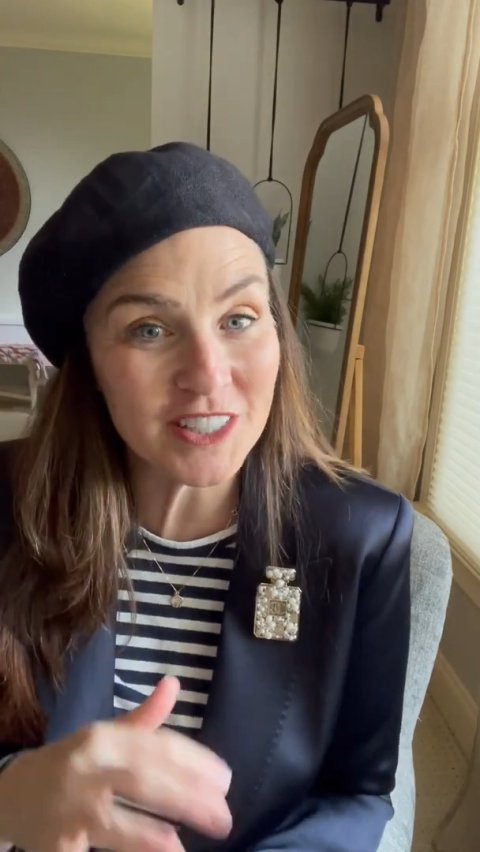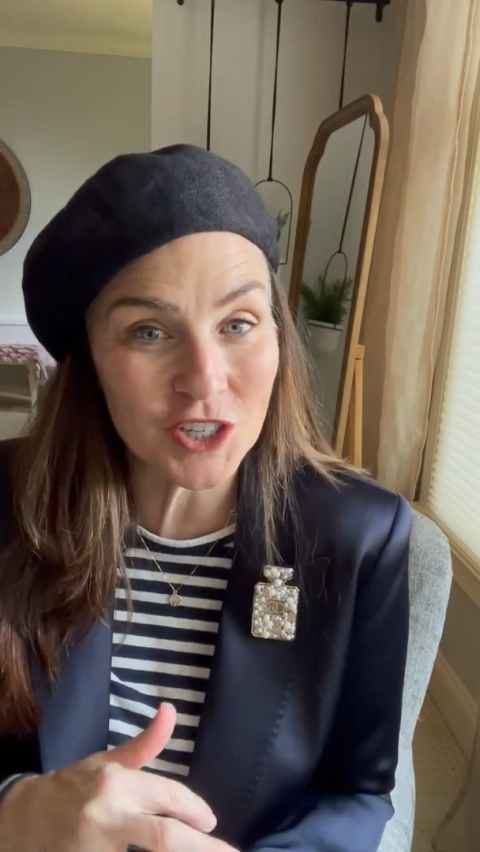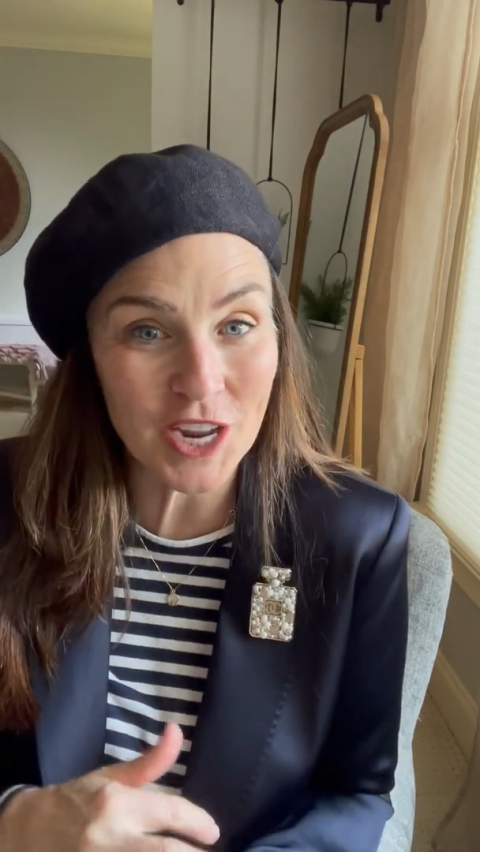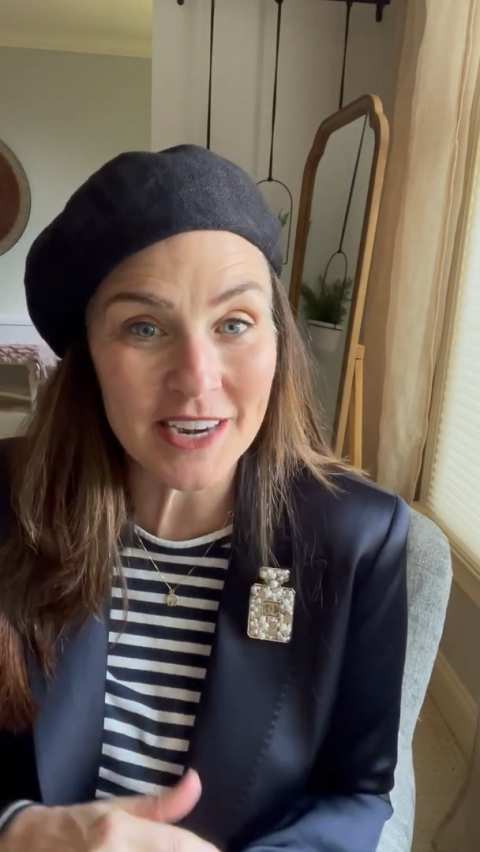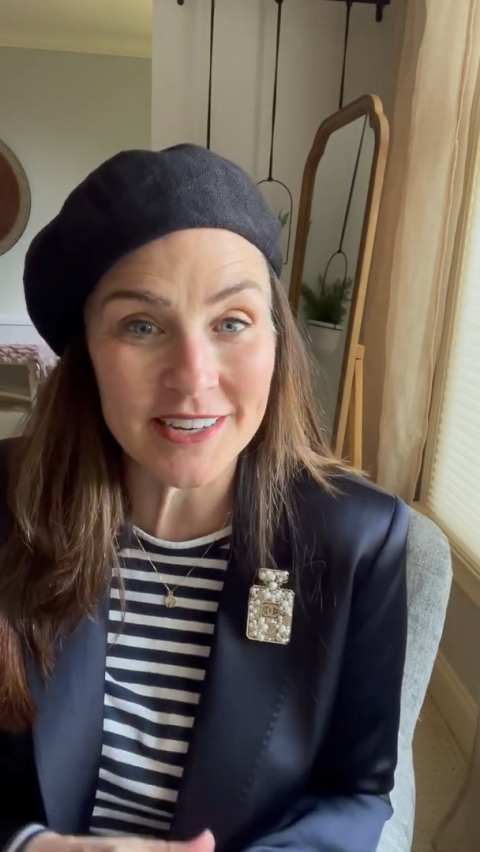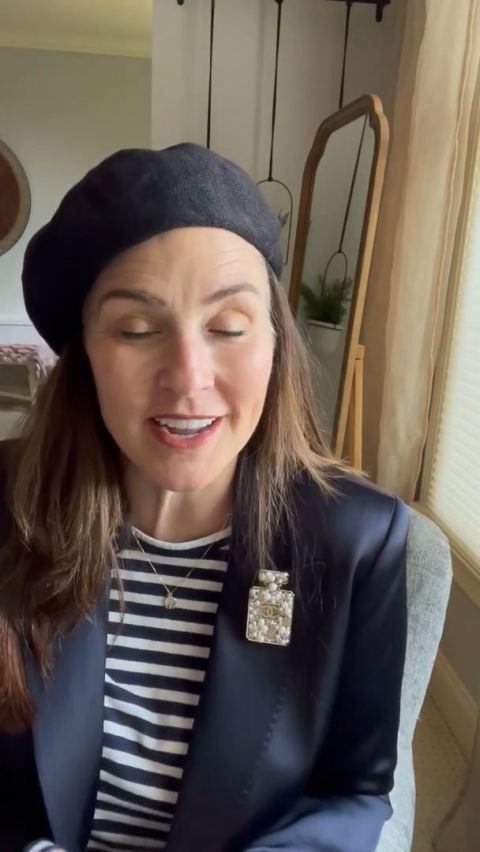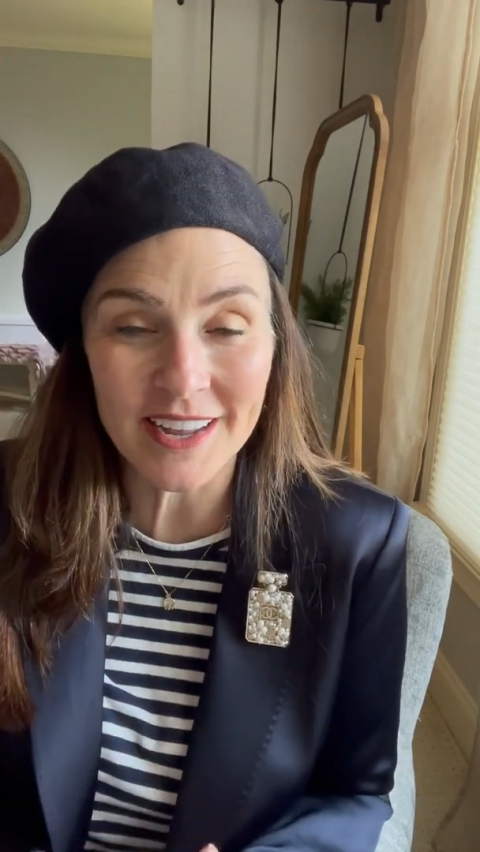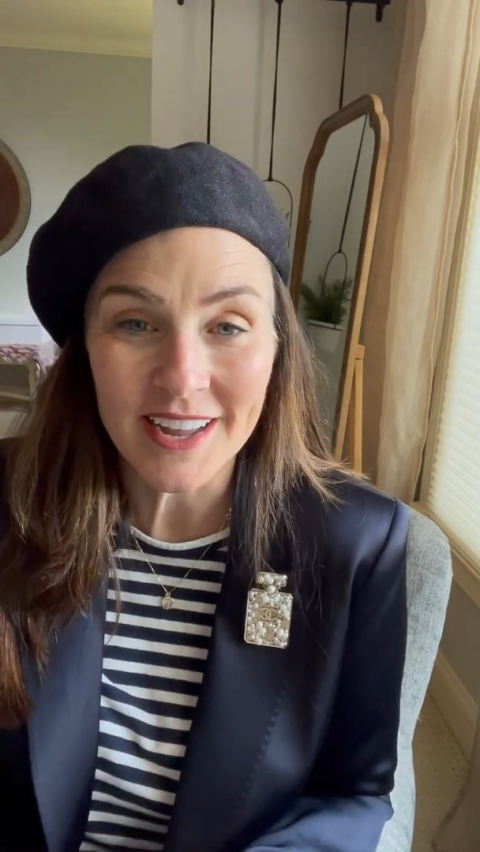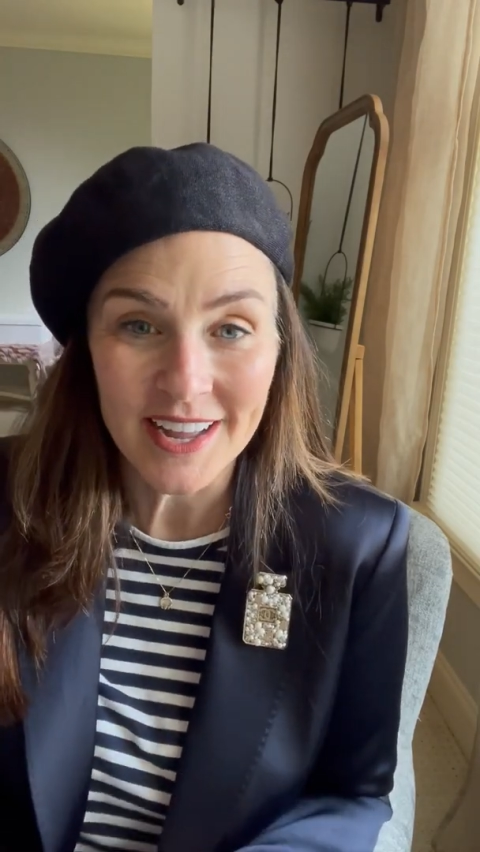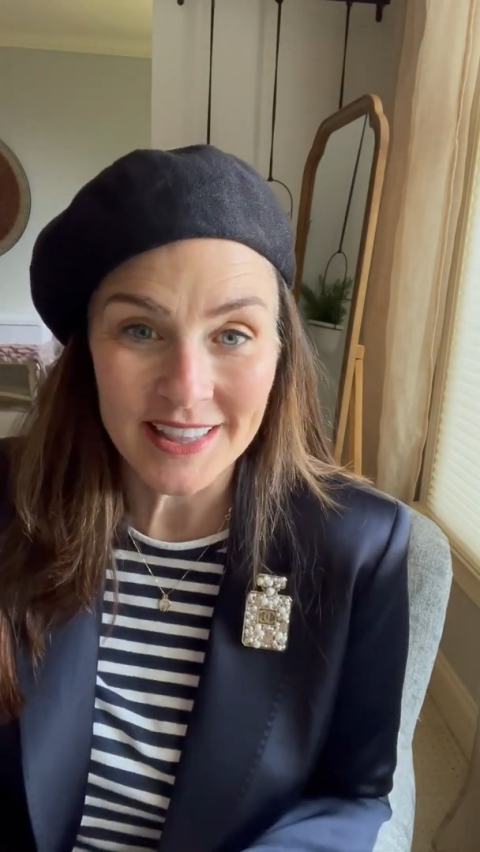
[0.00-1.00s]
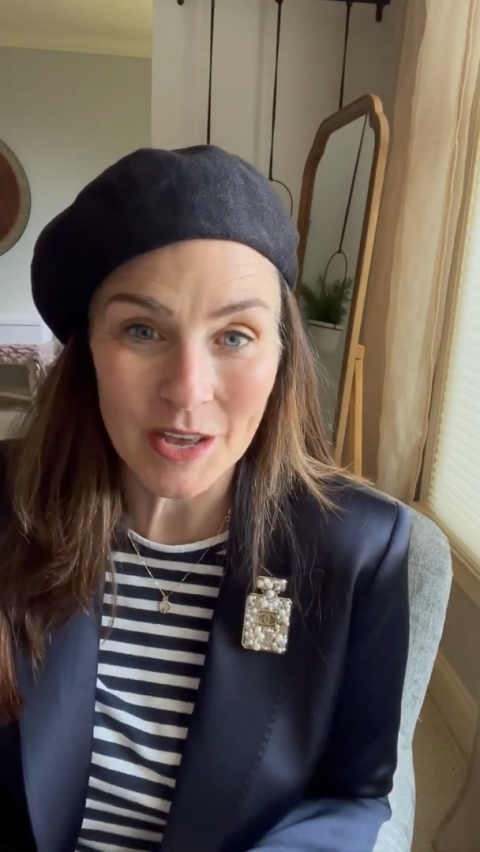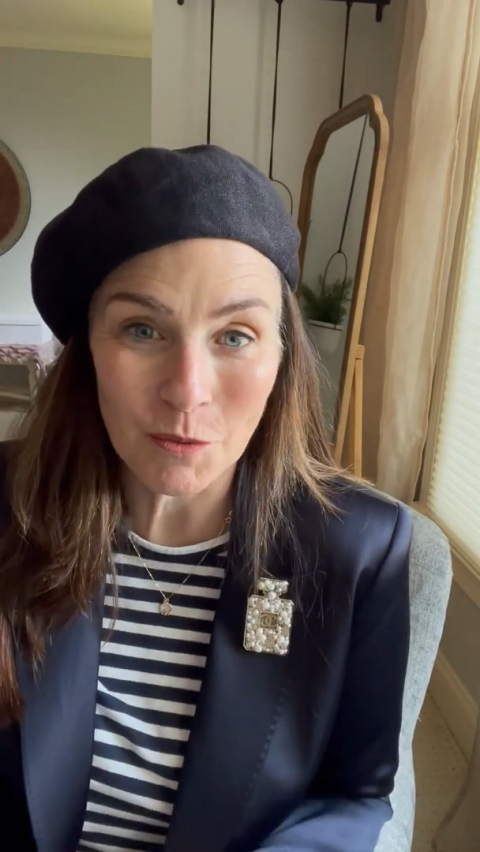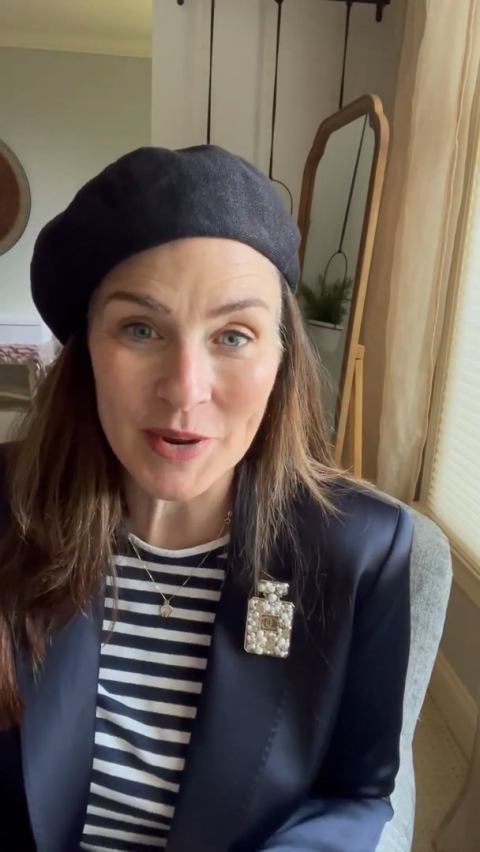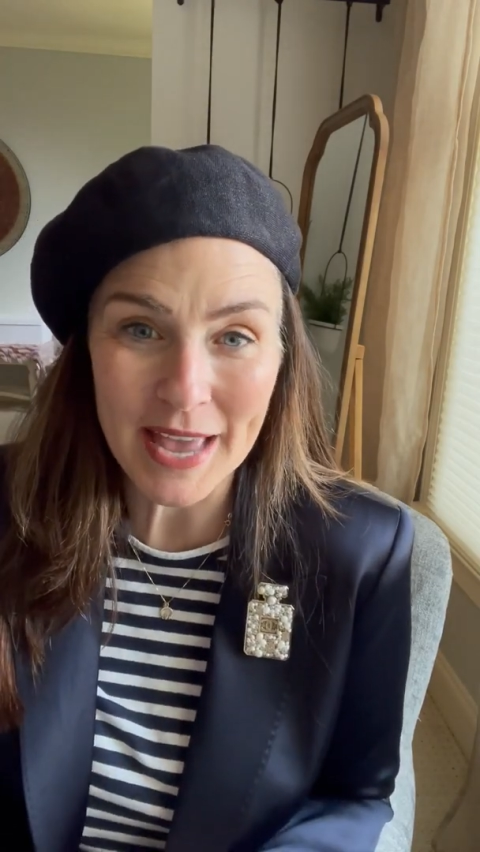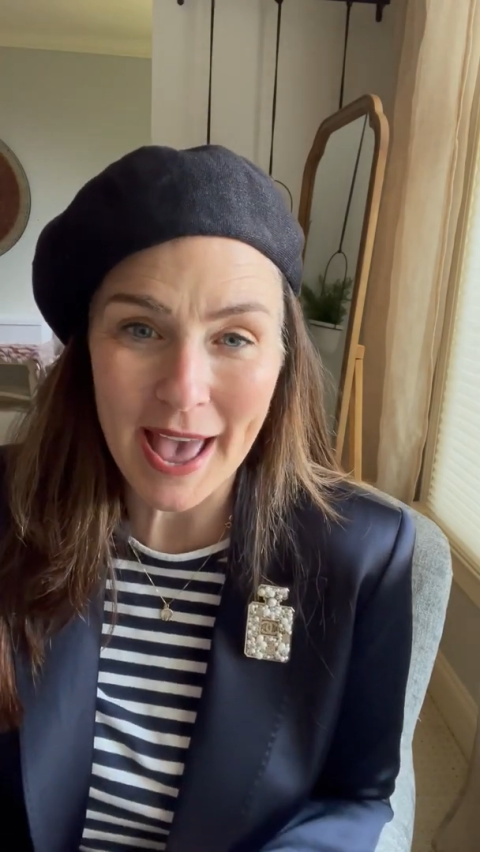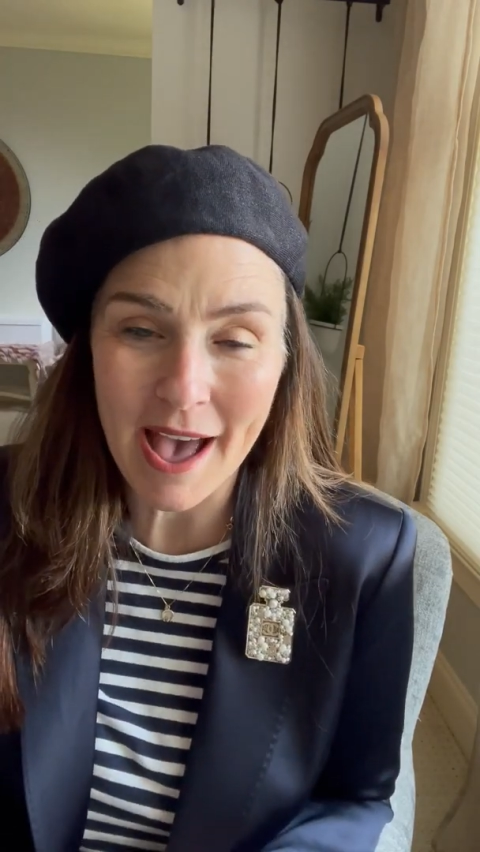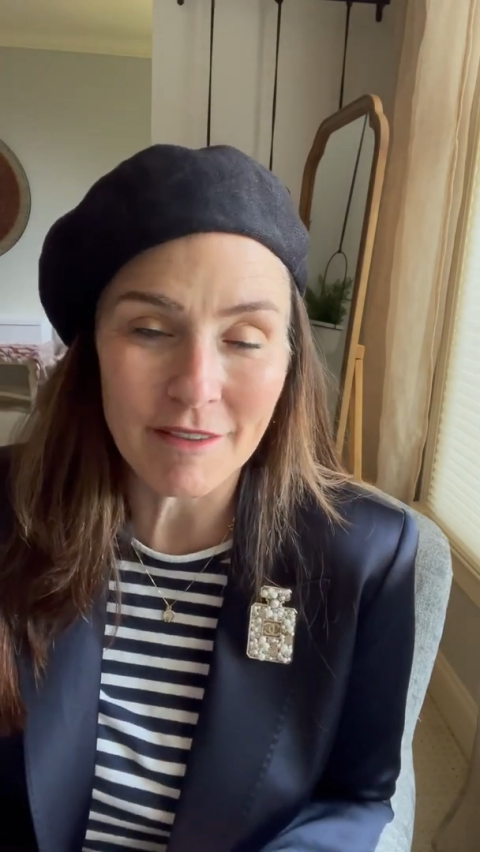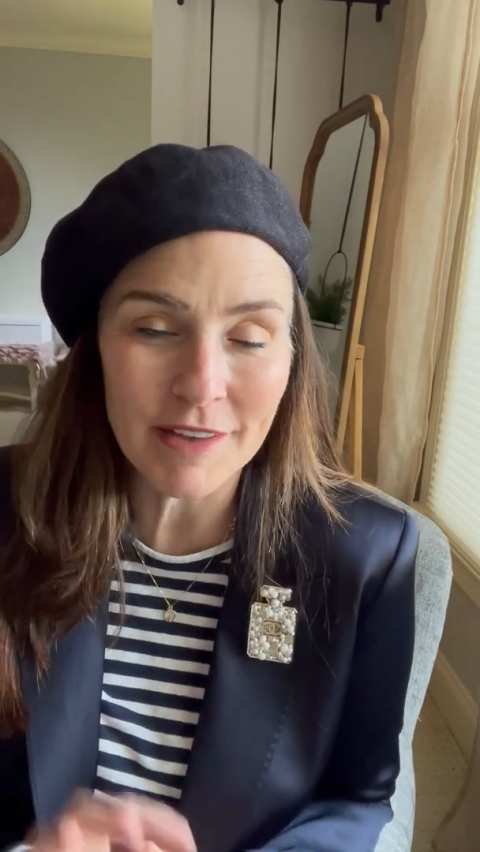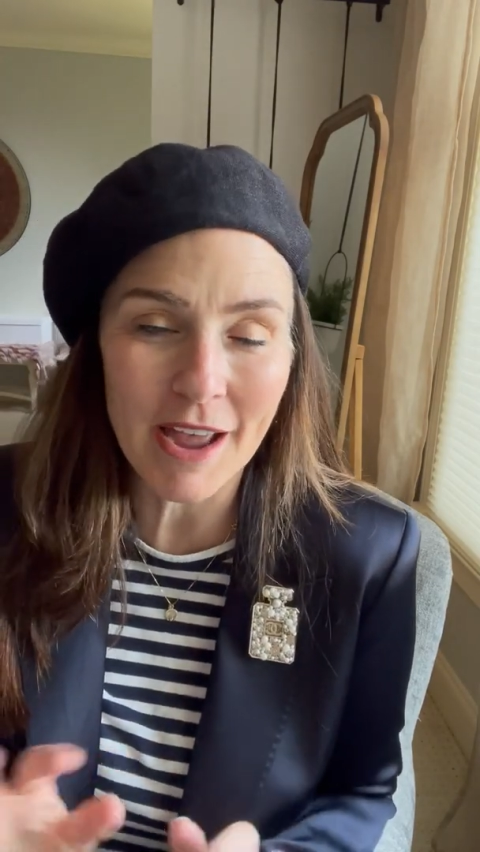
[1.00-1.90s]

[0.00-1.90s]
agenda that we have.